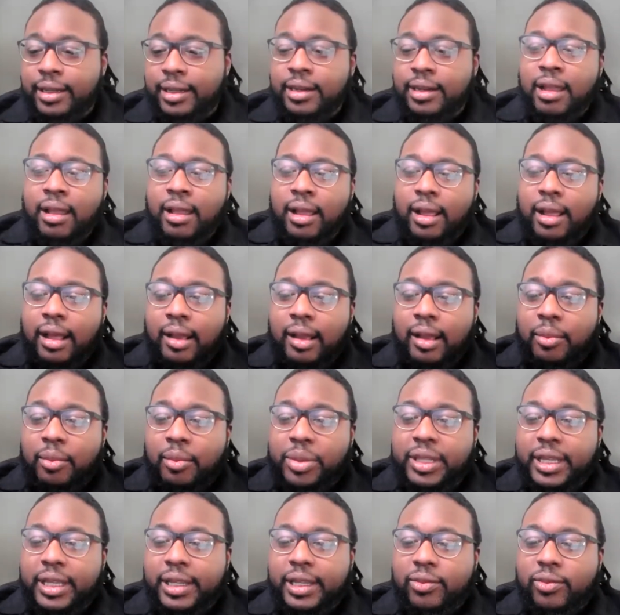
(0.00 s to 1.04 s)
But
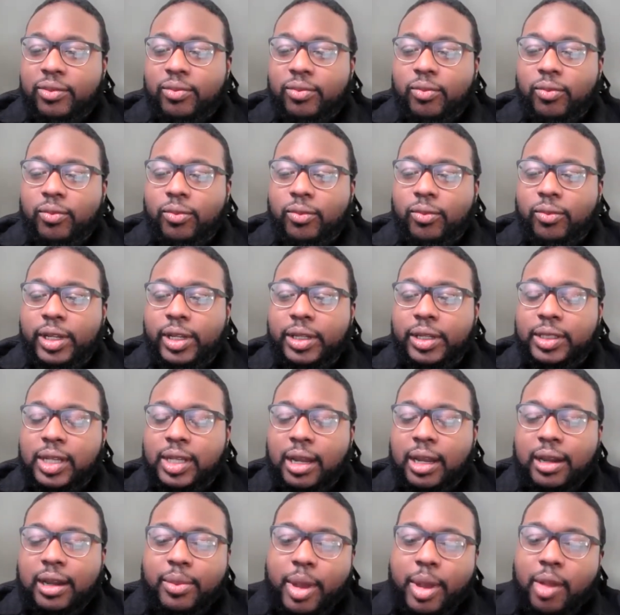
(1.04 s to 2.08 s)
then when you talk
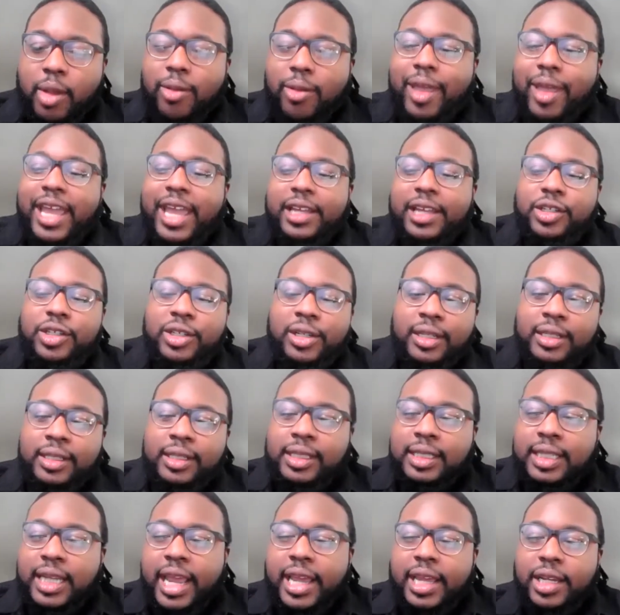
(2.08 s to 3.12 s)
about agents
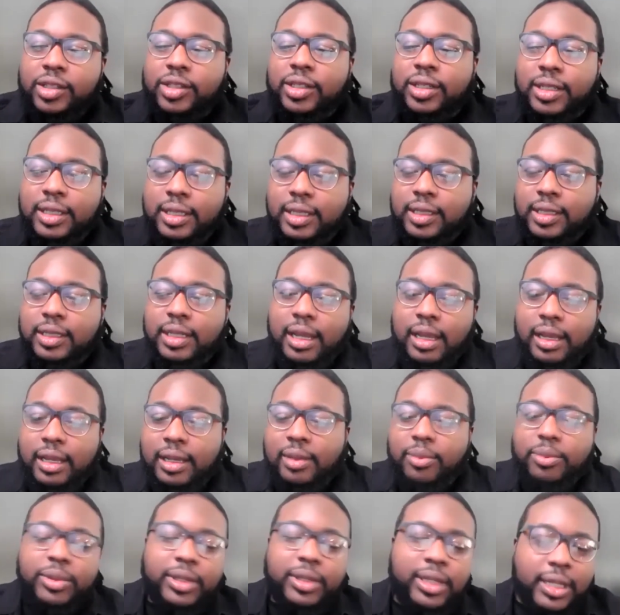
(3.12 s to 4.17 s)

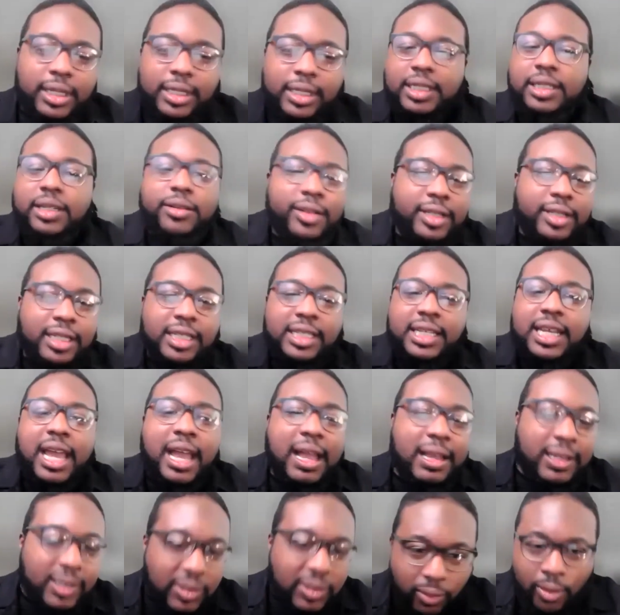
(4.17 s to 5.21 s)
complete a series of tasks
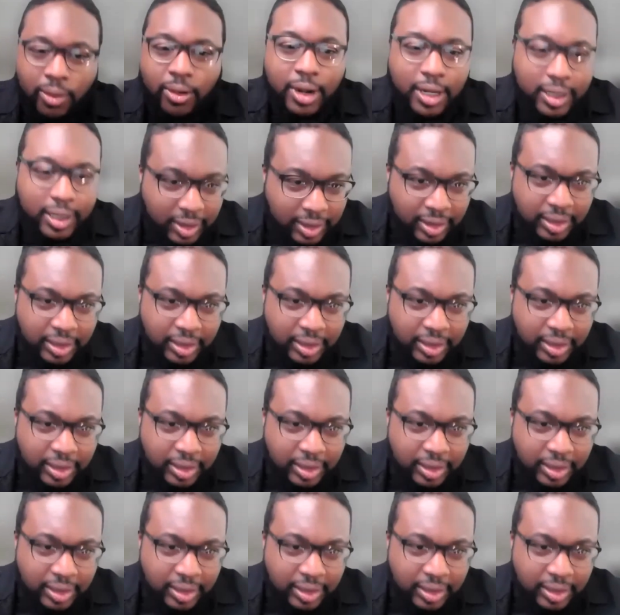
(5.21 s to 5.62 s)
for us.